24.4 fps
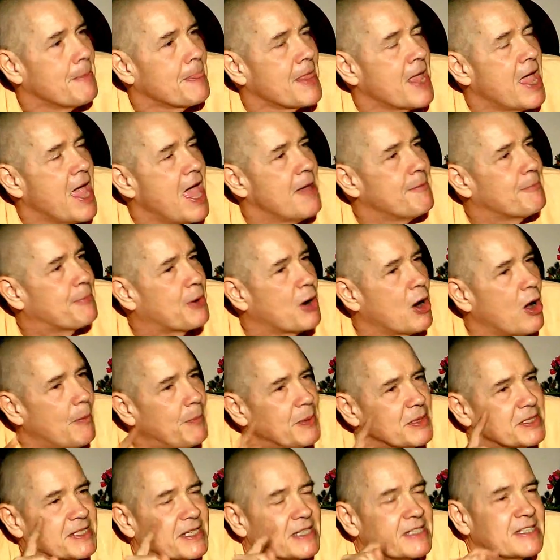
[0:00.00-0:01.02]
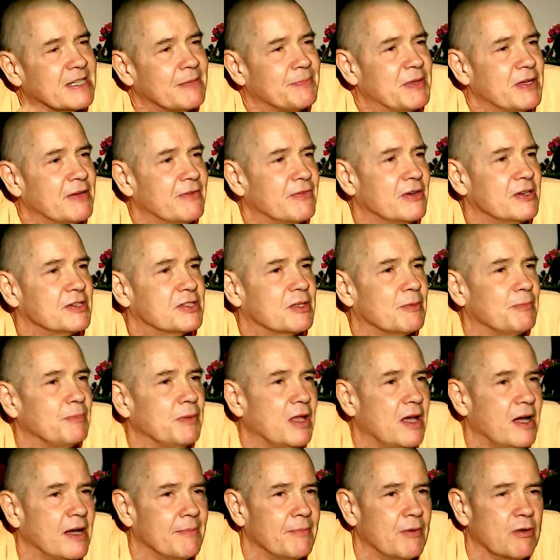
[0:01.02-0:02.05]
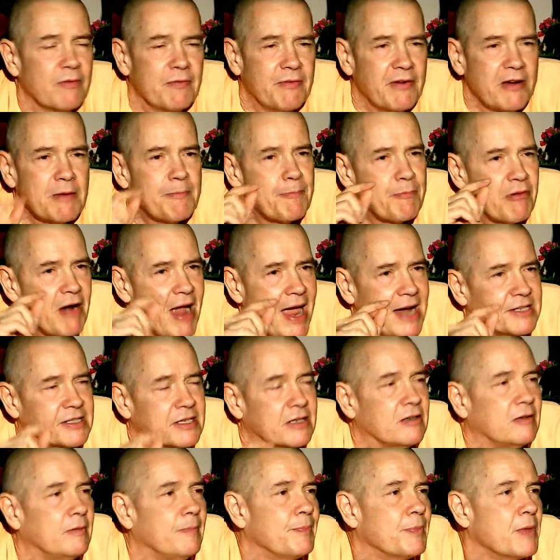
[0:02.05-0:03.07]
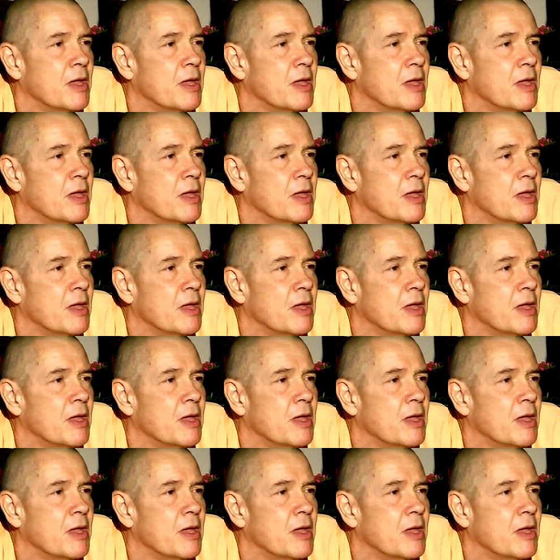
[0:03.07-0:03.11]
And Prabhupada said something very sublime or very practical.